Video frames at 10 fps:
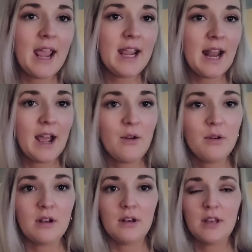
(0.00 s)
kind of
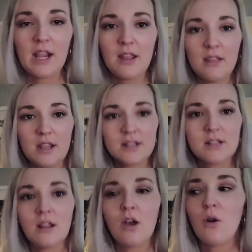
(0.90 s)
hanging out and
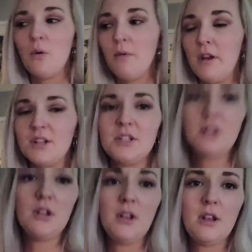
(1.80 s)
taking things slow.
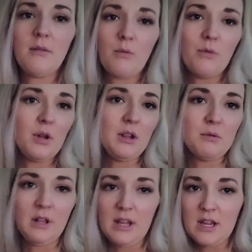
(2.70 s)
They're still
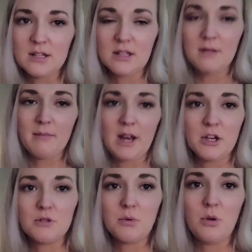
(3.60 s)
really, really
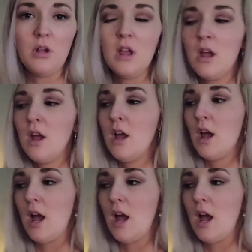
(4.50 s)
easily manageable.